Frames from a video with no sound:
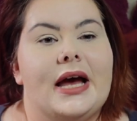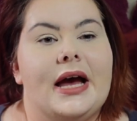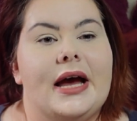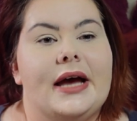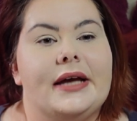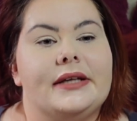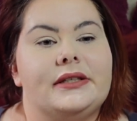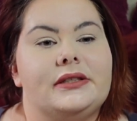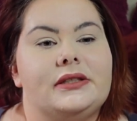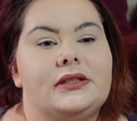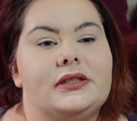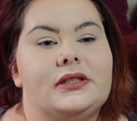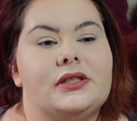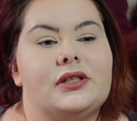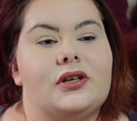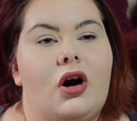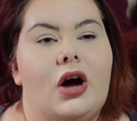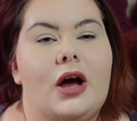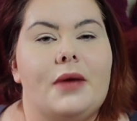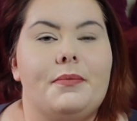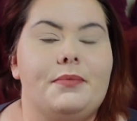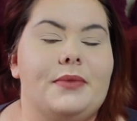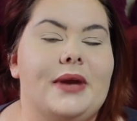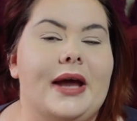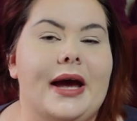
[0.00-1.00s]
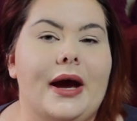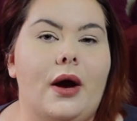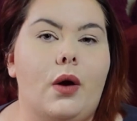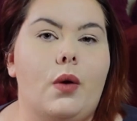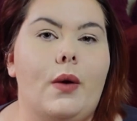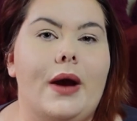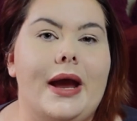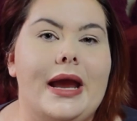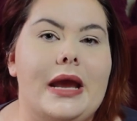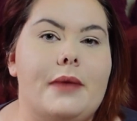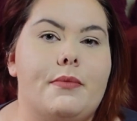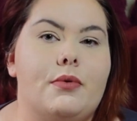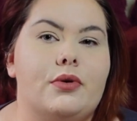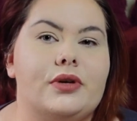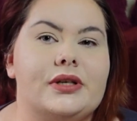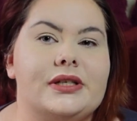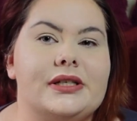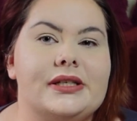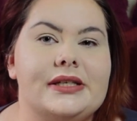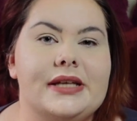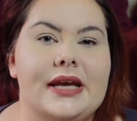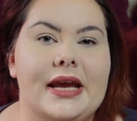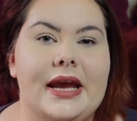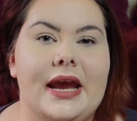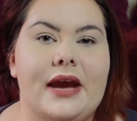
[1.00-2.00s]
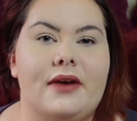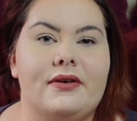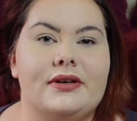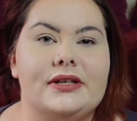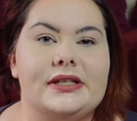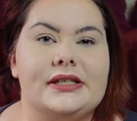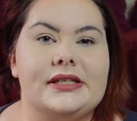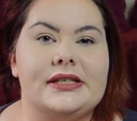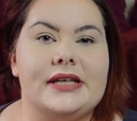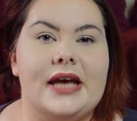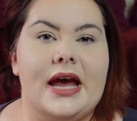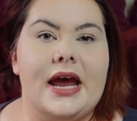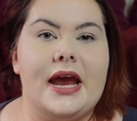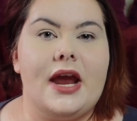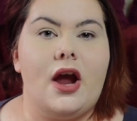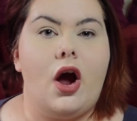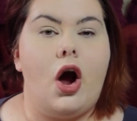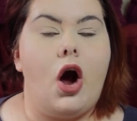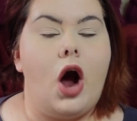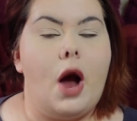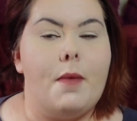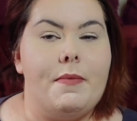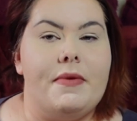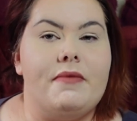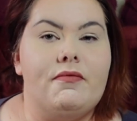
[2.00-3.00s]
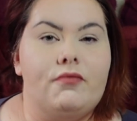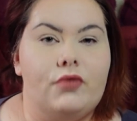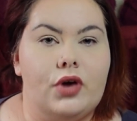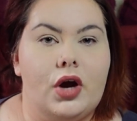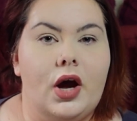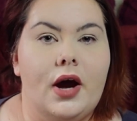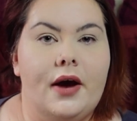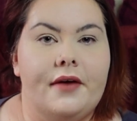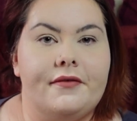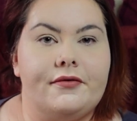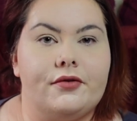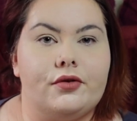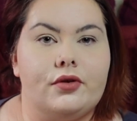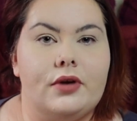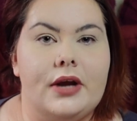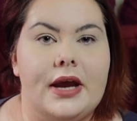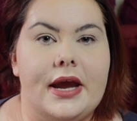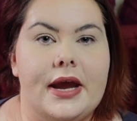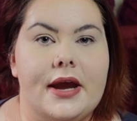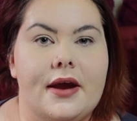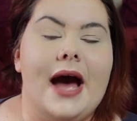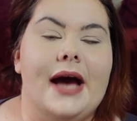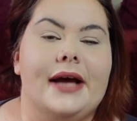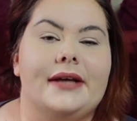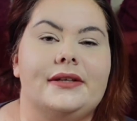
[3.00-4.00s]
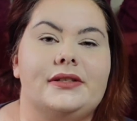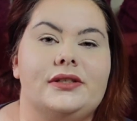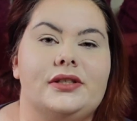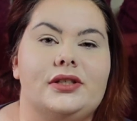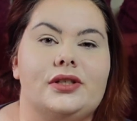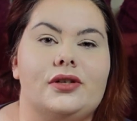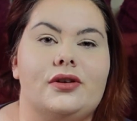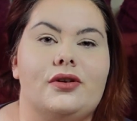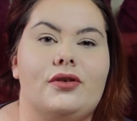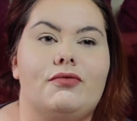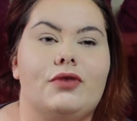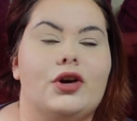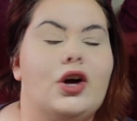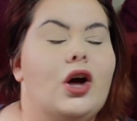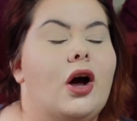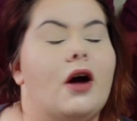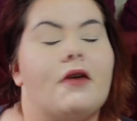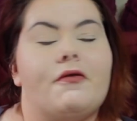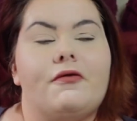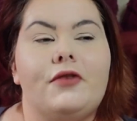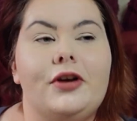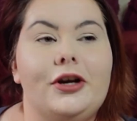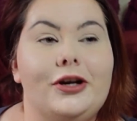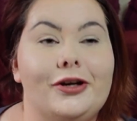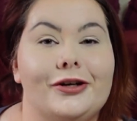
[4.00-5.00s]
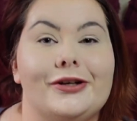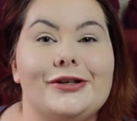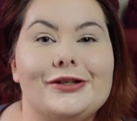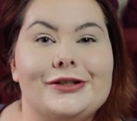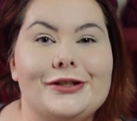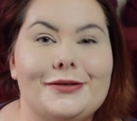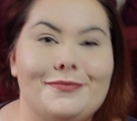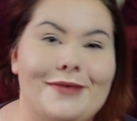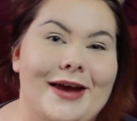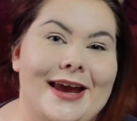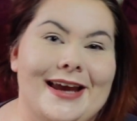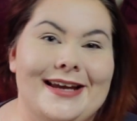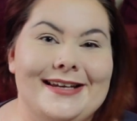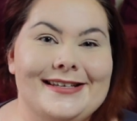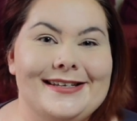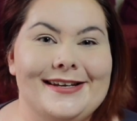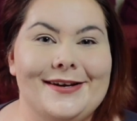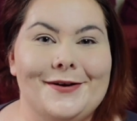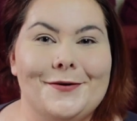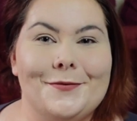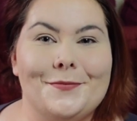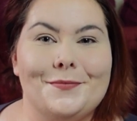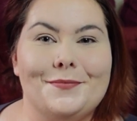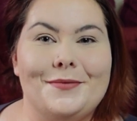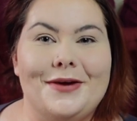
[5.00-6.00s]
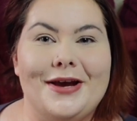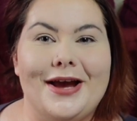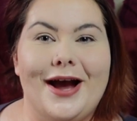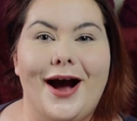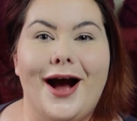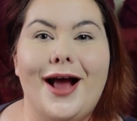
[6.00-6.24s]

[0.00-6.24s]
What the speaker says: and I'm now able to sit here and say I'm in recovery, and recovery looks amazing on me.